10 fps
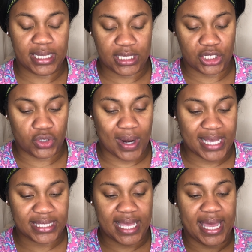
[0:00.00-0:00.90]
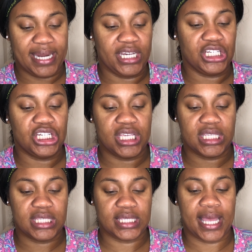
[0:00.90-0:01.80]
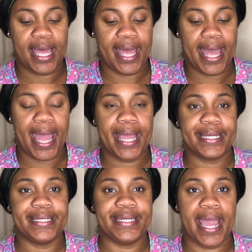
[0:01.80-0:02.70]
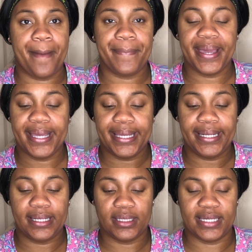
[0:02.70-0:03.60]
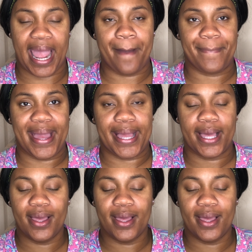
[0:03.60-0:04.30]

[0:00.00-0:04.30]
this dry side, and just dampen, dampen,